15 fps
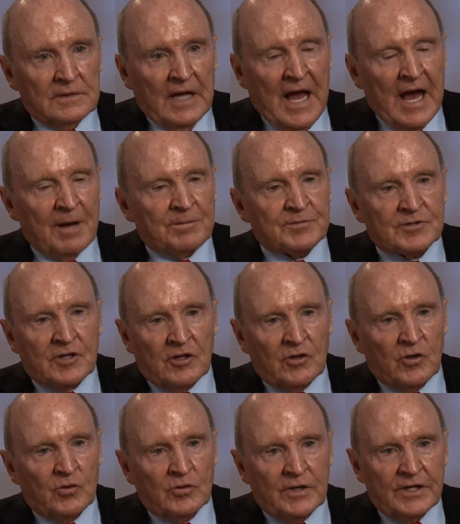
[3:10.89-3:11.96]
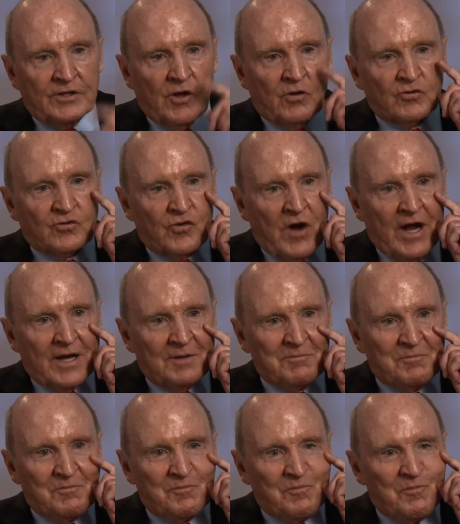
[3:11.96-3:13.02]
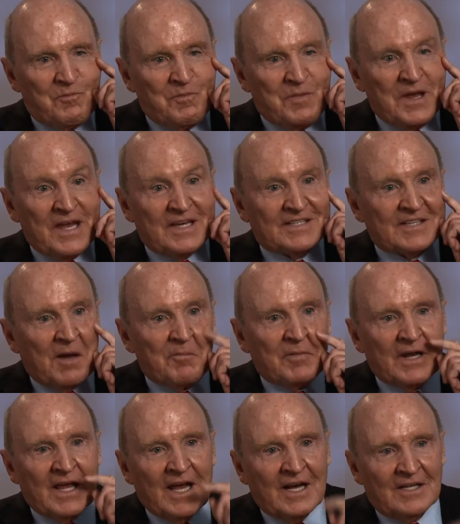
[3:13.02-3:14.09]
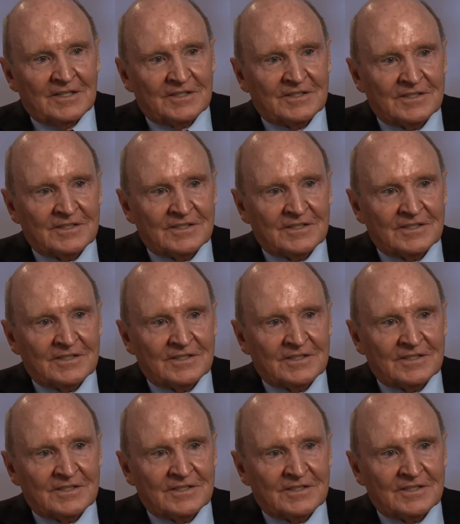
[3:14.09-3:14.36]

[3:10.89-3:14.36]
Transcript: Absolutely don't try and be somebody else.